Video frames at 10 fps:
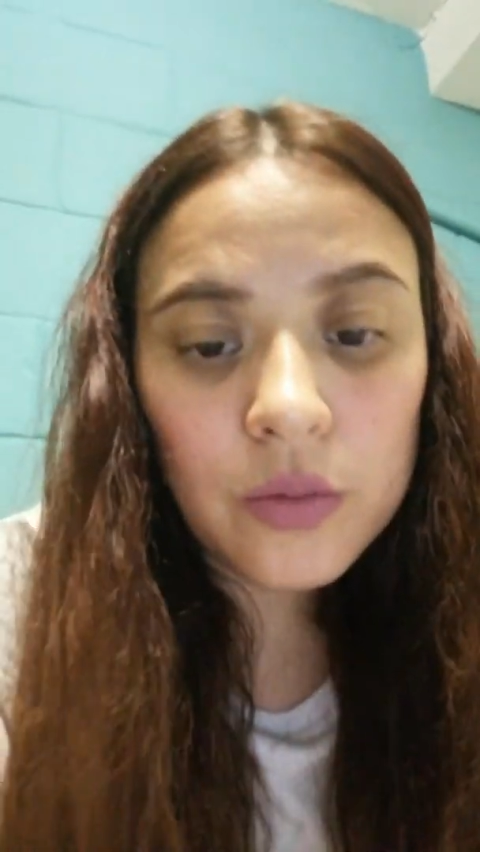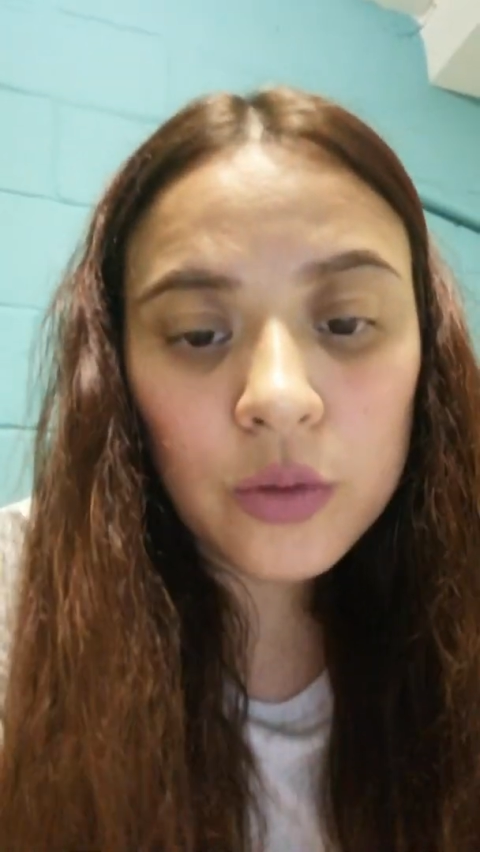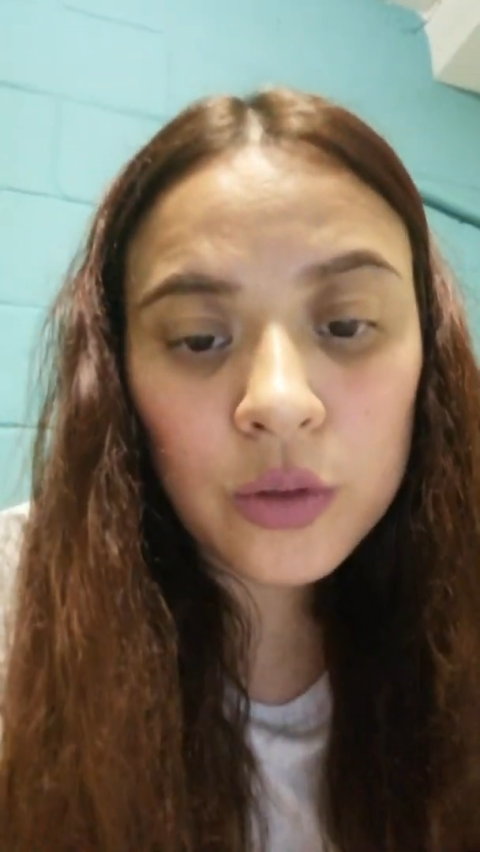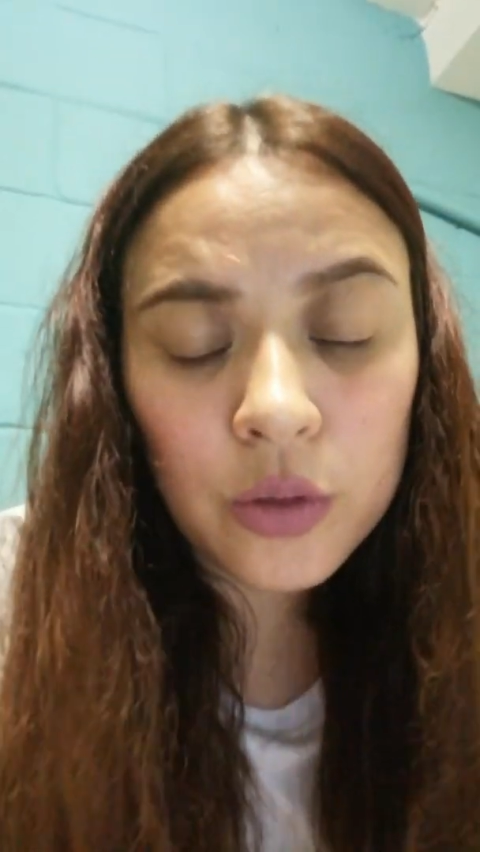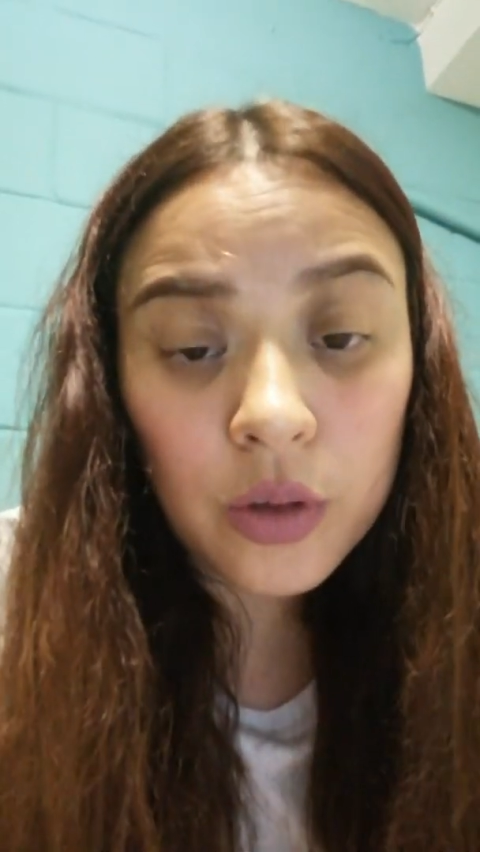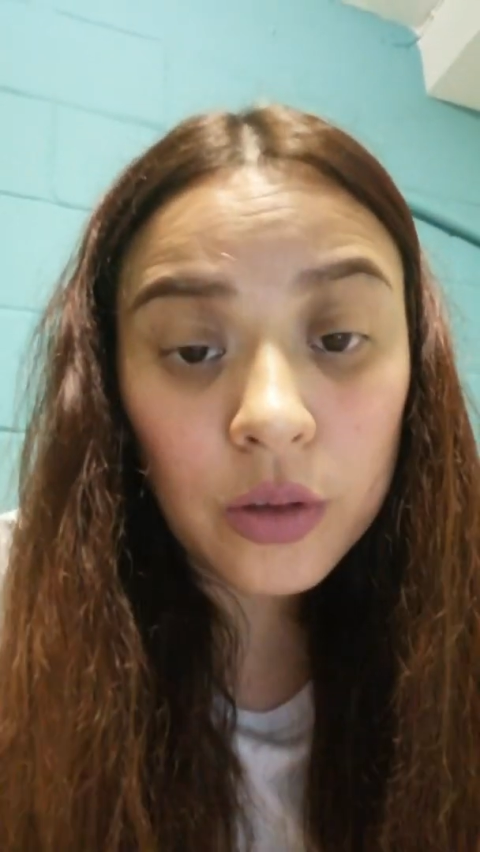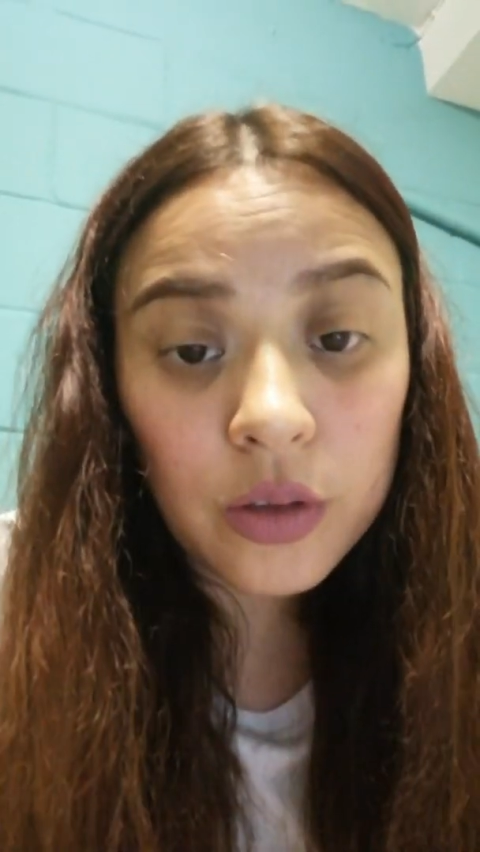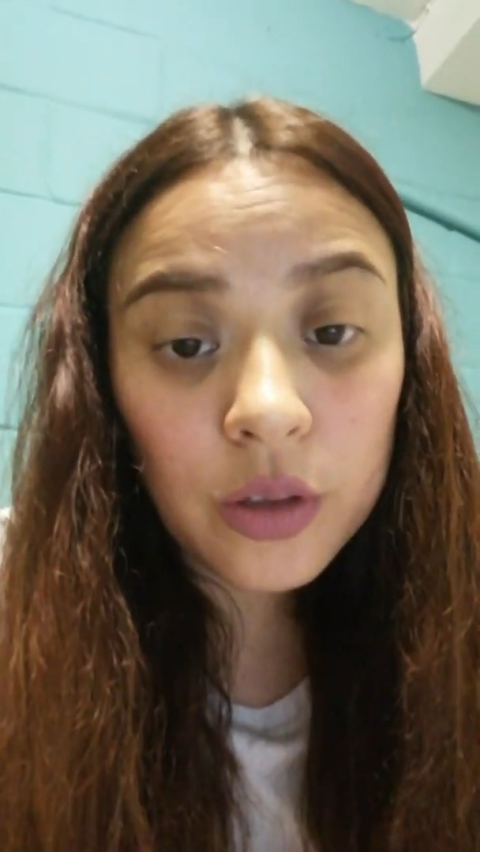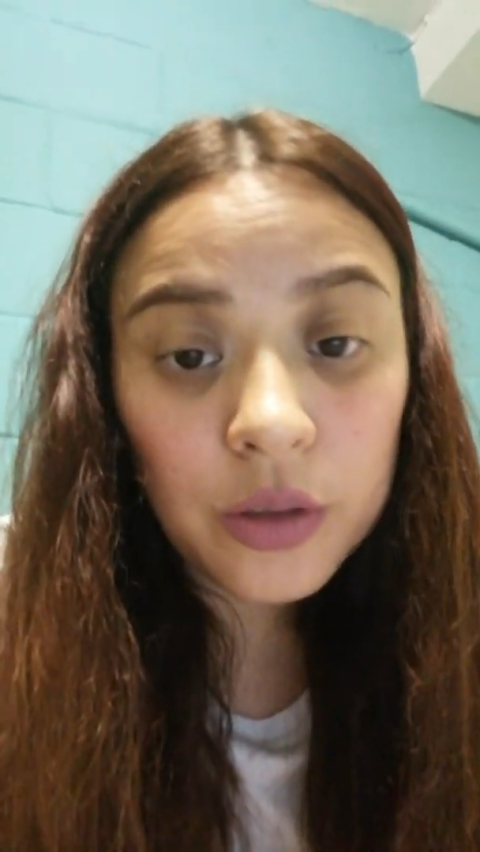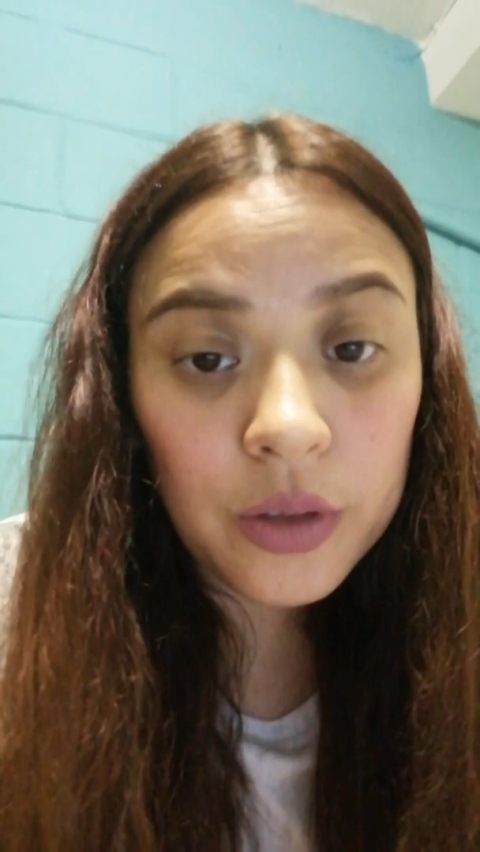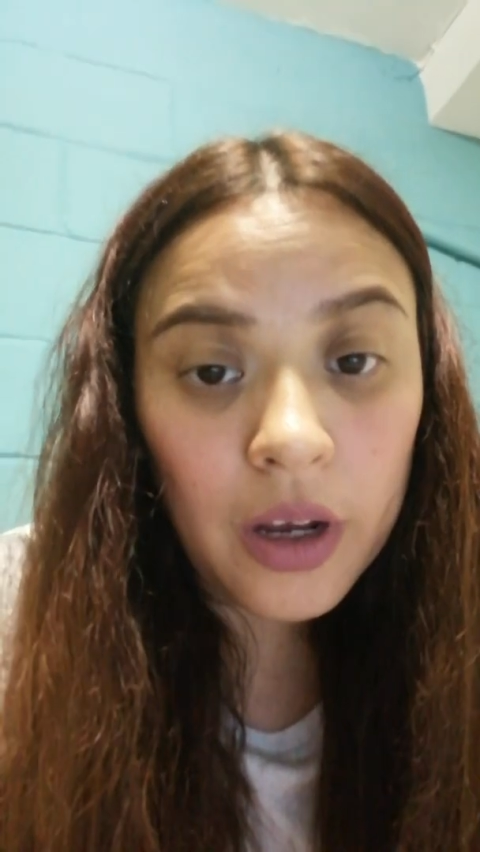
to conclude,